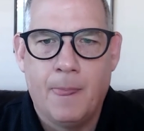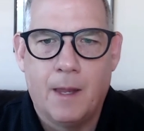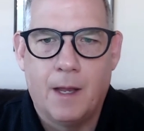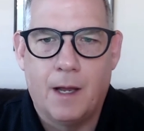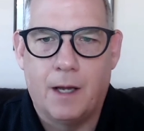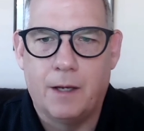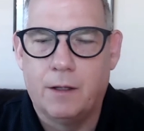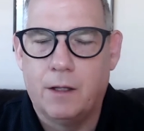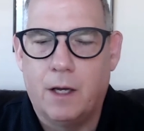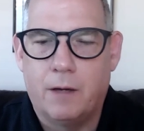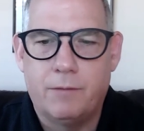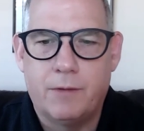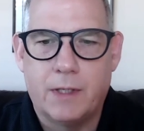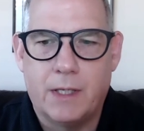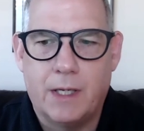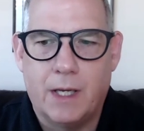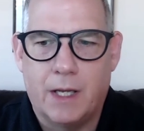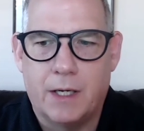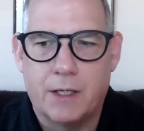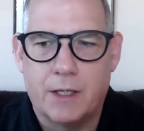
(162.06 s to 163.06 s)
I'd love to
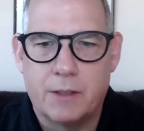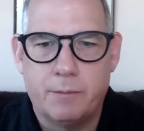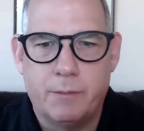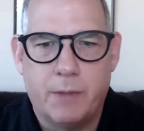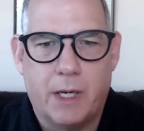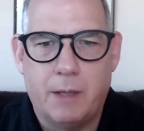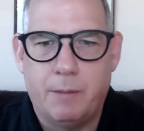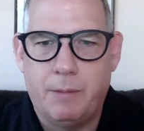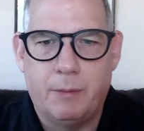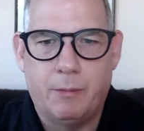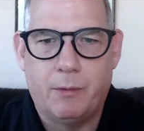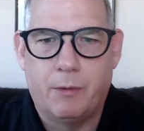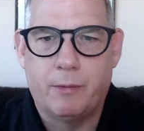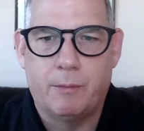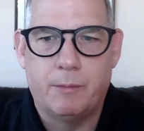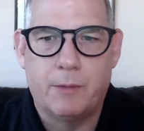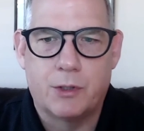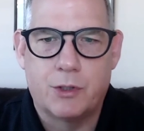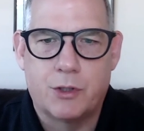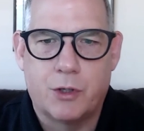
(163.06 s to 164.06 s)
get as many people
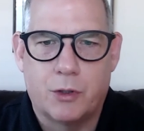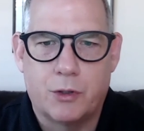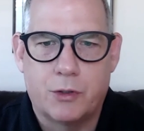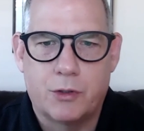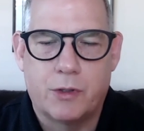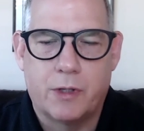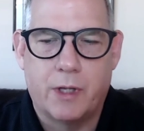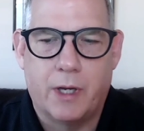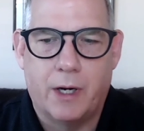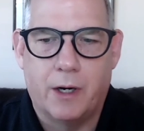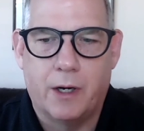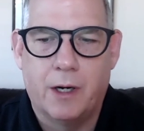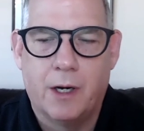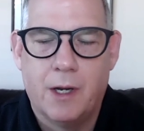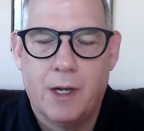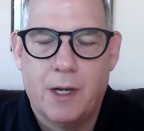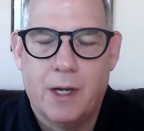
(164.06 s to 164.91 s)
from the church there.